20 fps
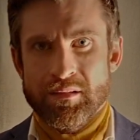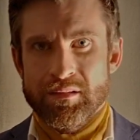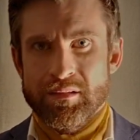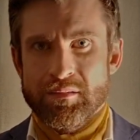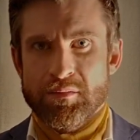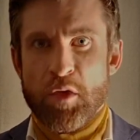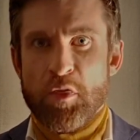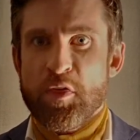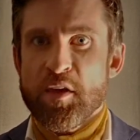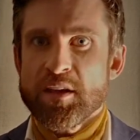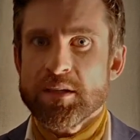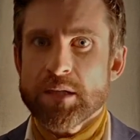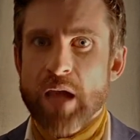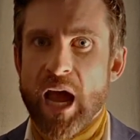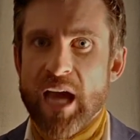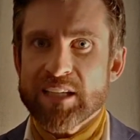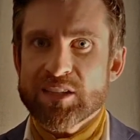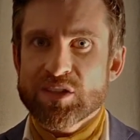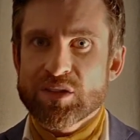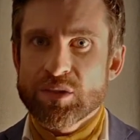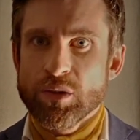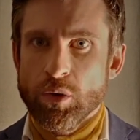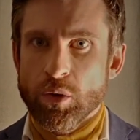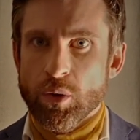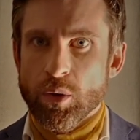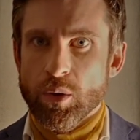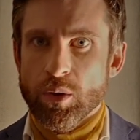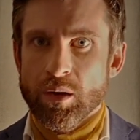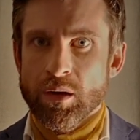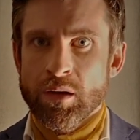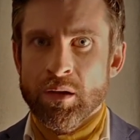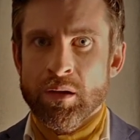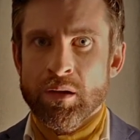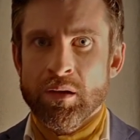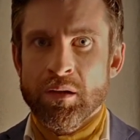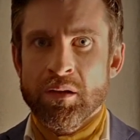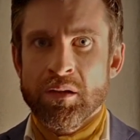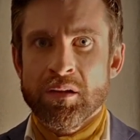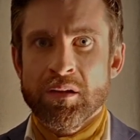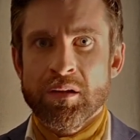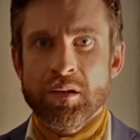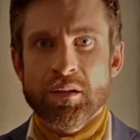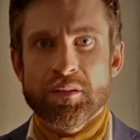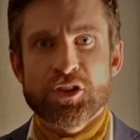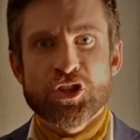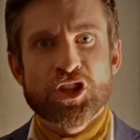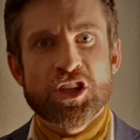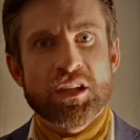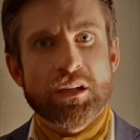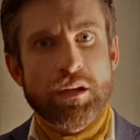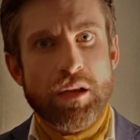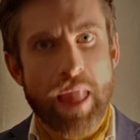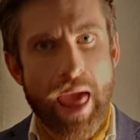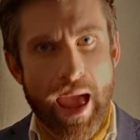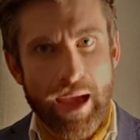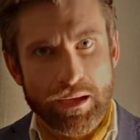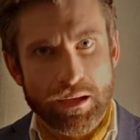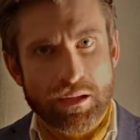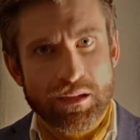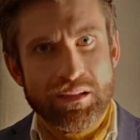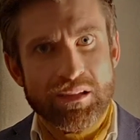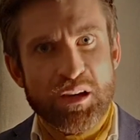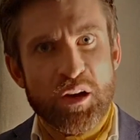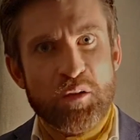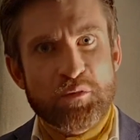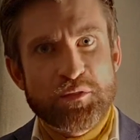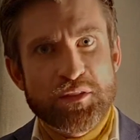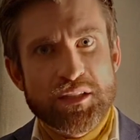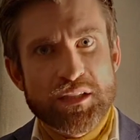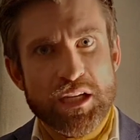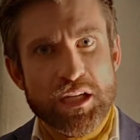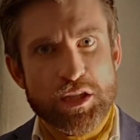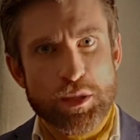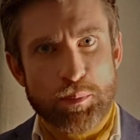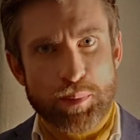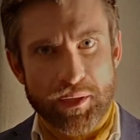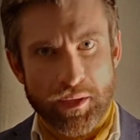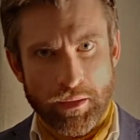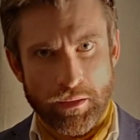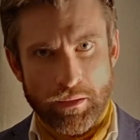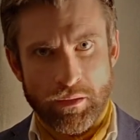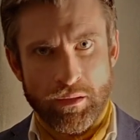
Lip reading: The things I saw, the sheer lack of discipline.